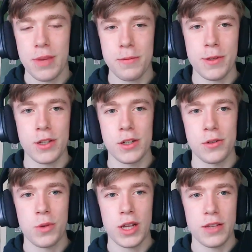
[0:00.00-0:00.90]
Maybe
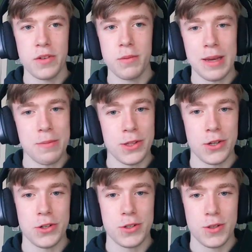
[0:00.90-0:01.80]
they're relevant, maybe
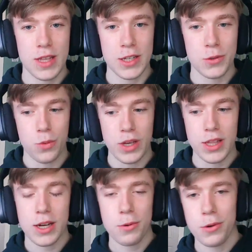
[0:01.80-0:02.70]
they're just things we
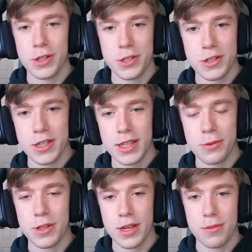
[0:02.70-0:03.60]
thought were interesting
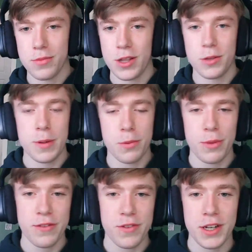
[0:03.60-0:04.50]
that we thought other people
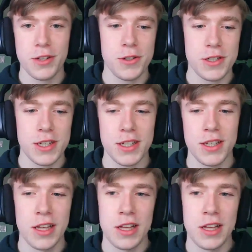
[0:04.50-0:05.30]
might find interesting,